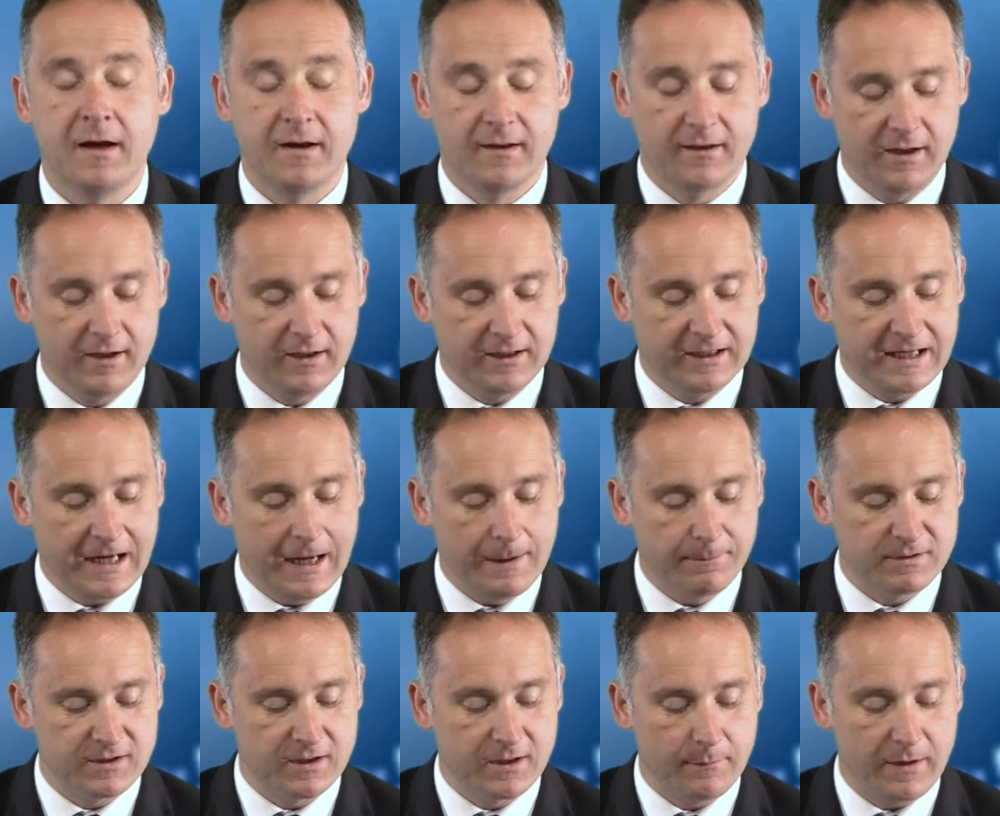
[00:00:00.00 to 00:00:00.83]
Then a
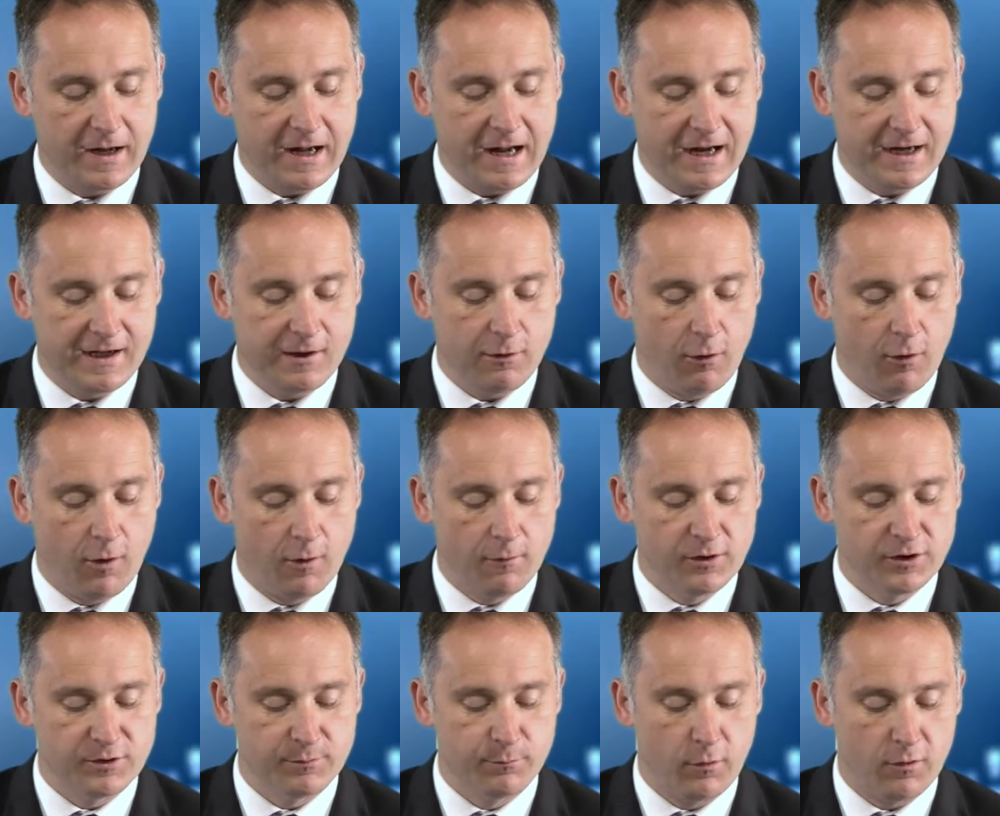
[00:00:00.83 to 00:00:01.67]
gap to number 8,
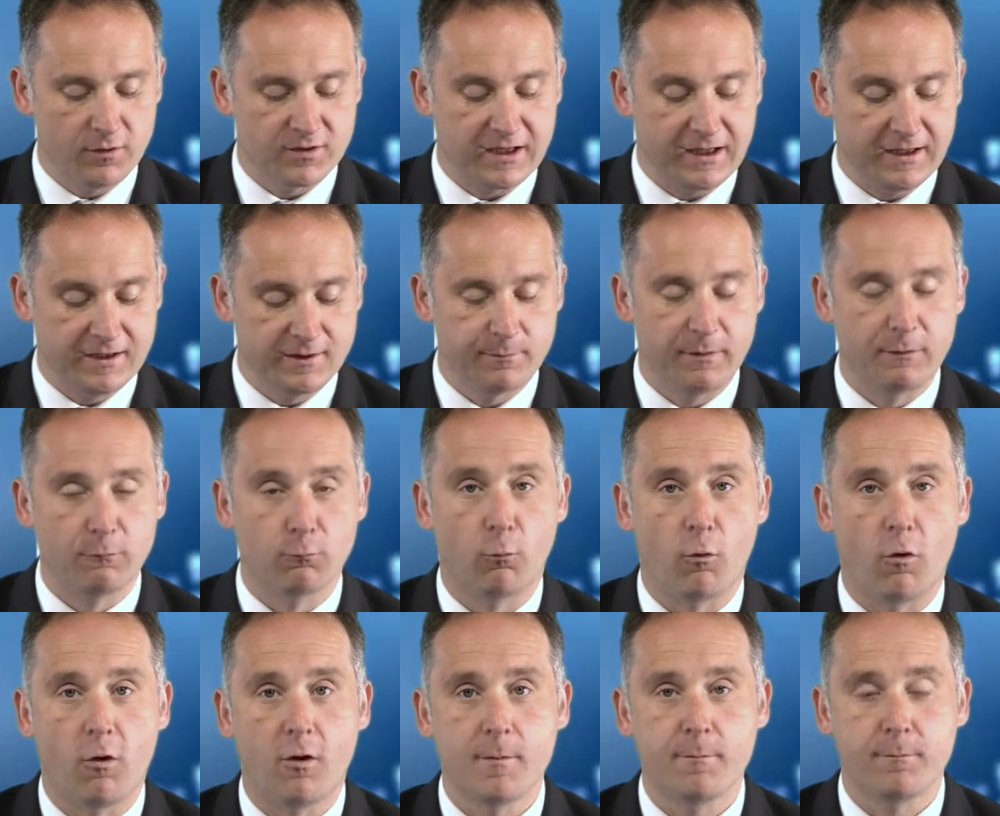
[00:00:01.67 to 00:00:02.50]
Irish Mosse. He's been
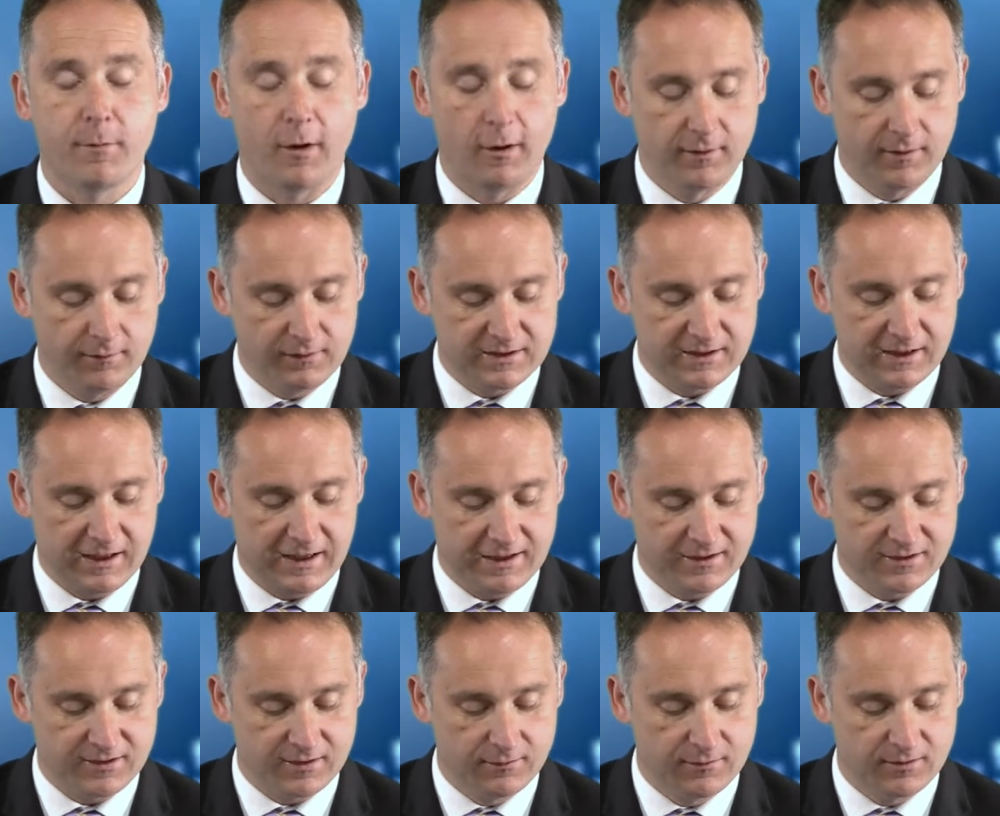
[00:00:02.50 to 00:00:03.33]
wide both of its
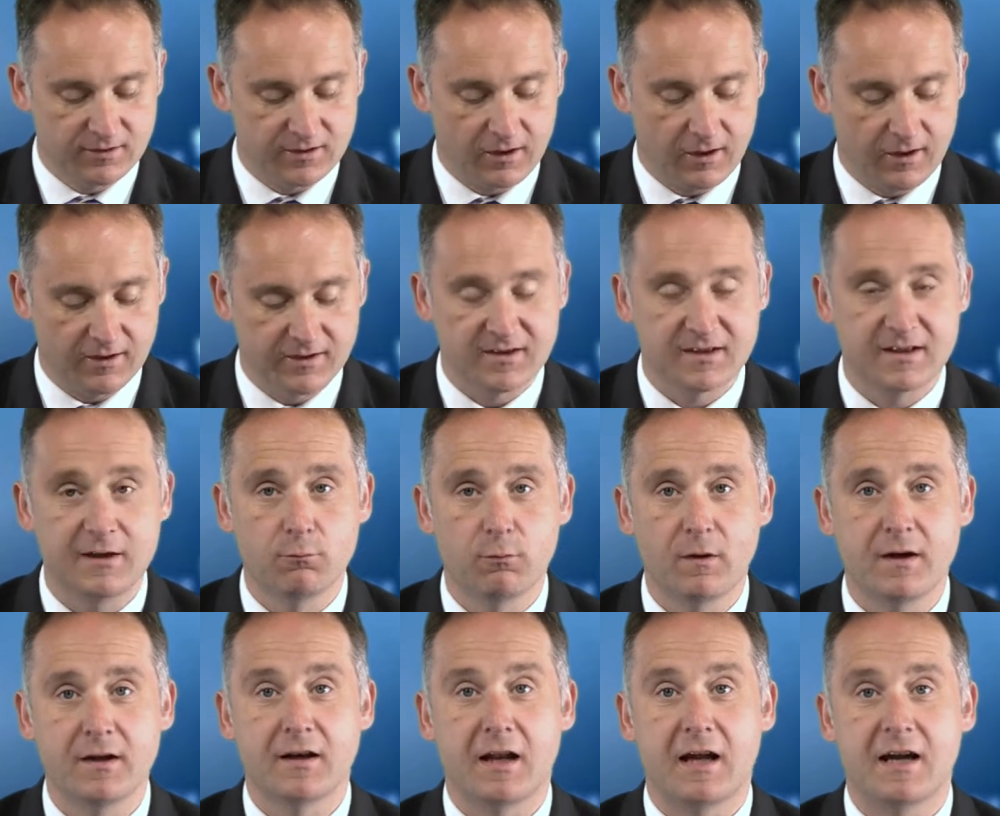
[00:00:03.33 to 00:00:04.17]
last 2 starts. Did
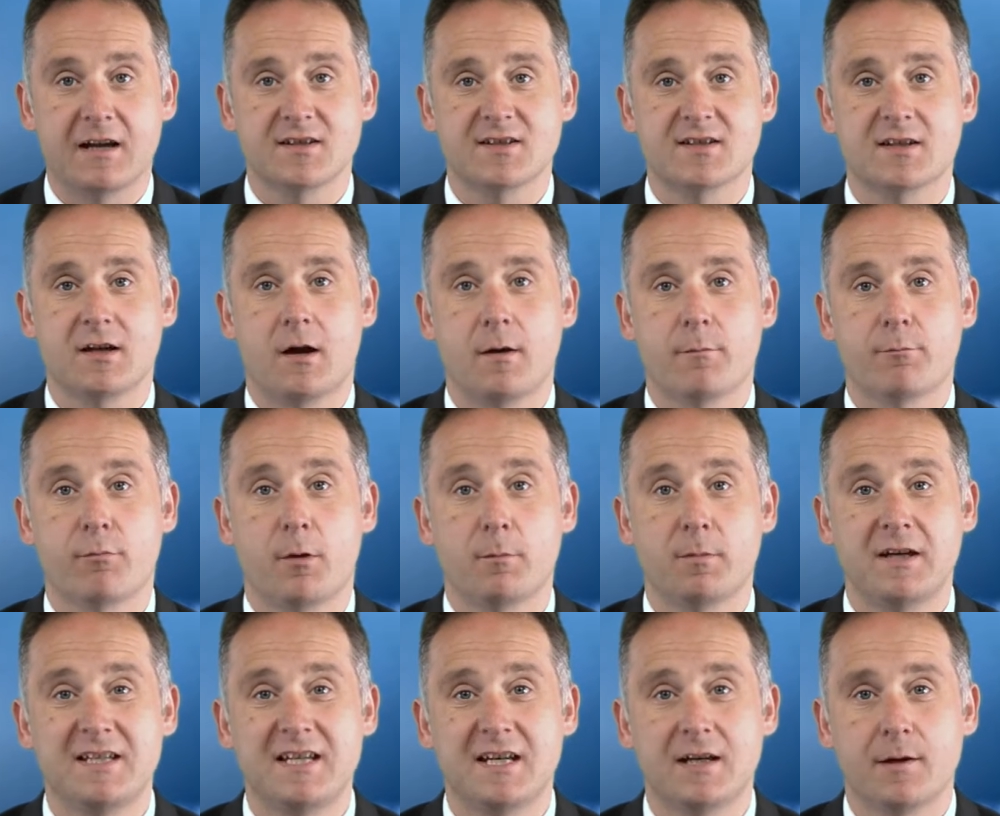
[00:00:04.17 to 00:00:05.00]
win last start,
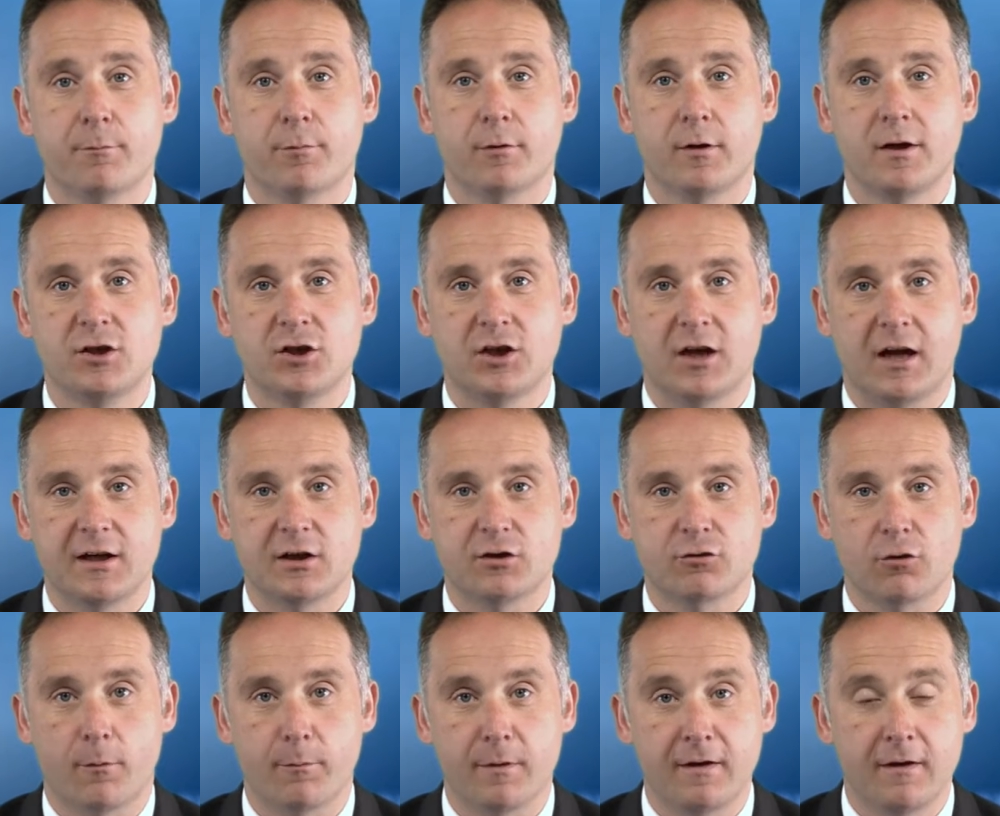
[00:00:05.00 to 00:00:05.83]
probably did appreciate
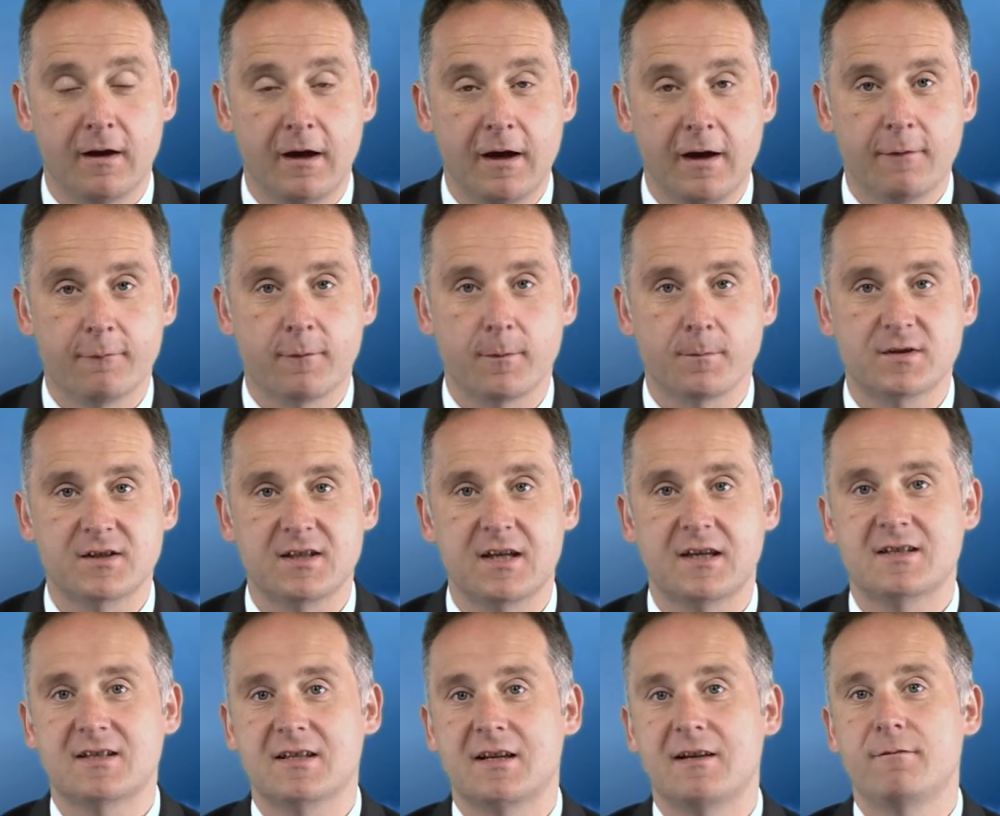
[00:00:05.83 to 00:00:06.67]
dropping from
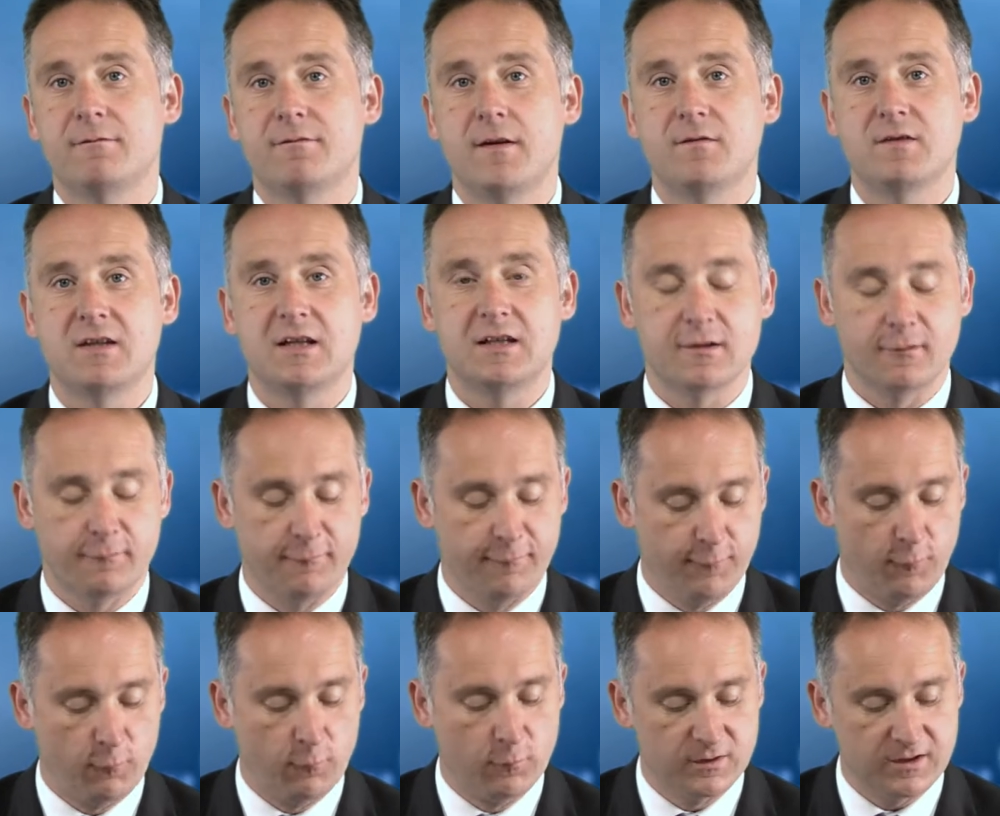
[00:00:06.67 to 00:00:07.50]
1650 to
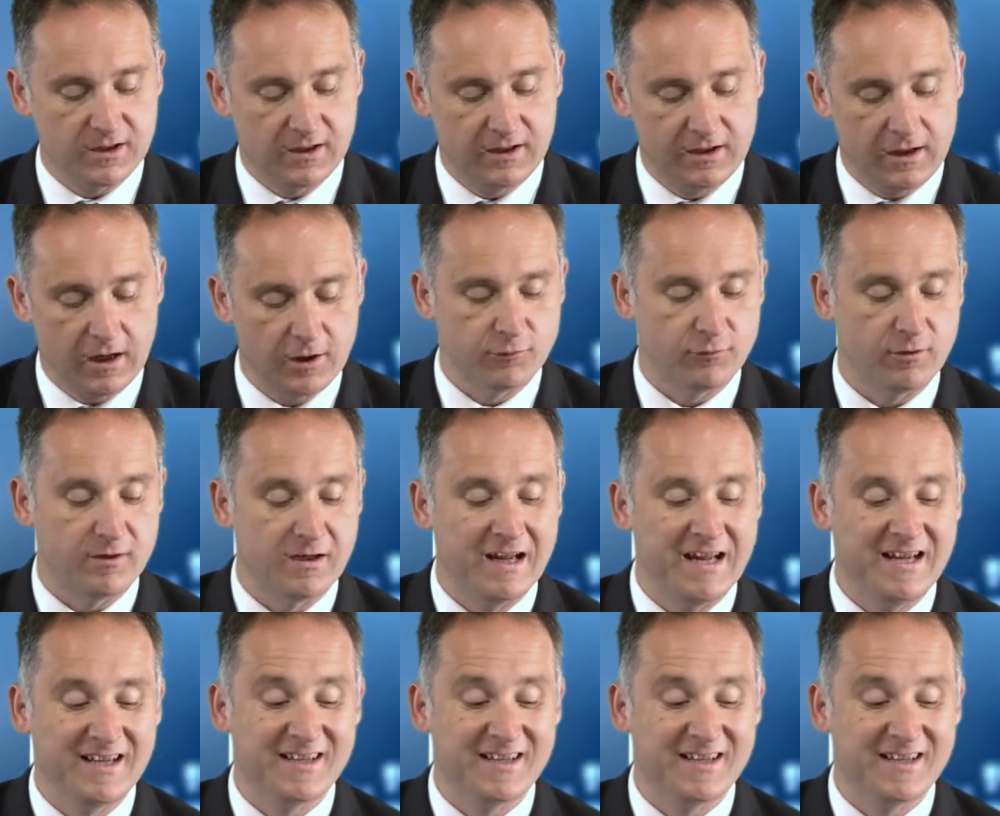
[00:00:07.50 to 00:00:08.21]
1400.